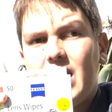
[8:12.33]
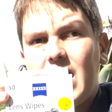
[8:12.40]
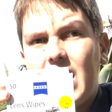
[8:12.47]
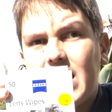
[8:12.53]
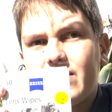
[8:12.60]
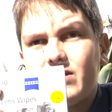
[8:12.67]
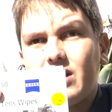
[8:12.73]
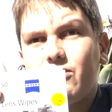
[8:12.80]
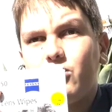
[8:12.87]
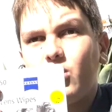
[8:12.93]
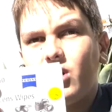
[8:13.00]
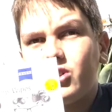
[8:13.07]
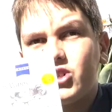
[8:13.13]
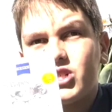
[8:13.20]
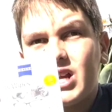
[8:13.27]
even if
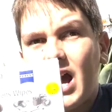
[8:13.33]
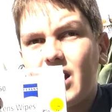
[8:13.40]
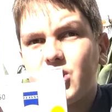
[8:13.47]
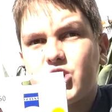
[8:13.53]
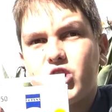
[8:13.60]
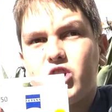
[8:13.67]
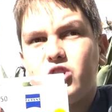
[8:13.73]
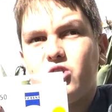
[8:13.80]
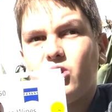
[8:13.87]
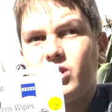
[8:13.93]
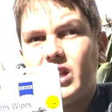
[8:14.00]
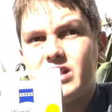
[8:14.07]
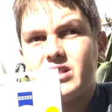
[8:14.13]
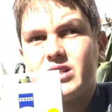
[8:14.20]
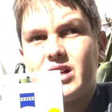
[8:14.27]
you're just at a shoot and your
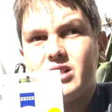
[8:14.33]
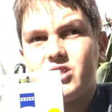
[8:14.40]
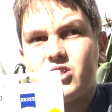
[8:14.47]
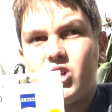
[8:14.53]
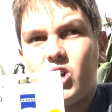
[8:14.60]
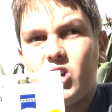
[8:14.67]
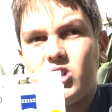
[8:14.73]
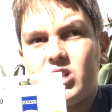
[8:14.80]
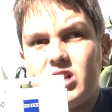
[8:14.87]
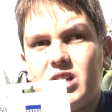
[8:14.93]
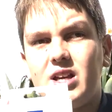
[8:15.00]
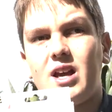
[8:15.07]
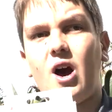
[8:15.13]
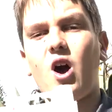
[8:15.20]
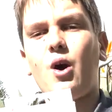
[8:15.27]
lens gets
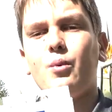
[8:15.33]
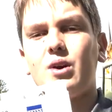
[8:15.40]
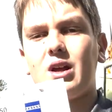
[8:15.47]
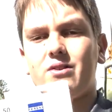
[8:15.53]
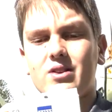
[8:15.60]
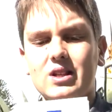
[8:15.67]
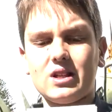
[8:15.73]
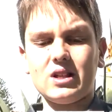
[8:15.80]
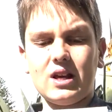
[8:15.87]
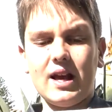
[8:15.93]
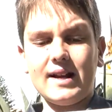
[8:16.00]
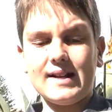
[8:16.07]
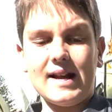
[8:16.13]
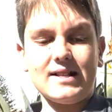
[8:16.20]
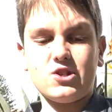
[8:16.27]
dirty,
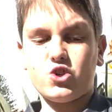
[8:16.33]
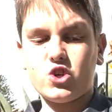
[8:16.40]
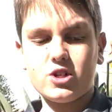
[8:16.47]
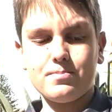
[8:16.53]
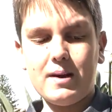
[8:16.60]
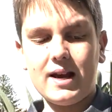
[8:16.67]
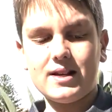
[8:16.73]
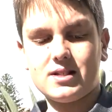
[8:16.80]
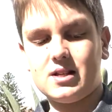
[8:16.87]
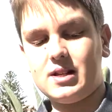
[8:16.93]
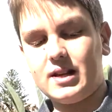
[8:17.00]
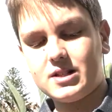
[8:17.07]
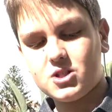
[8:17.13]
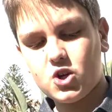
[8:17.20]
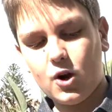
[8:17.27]
it just makes it
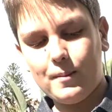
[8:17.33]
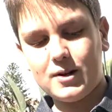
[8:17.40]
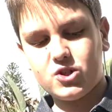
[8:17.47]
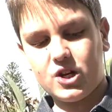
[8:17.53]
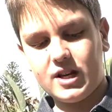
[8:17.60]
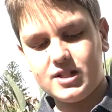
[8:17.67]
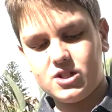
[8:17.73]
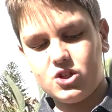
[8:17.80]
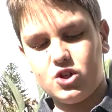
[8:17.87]
so much easier.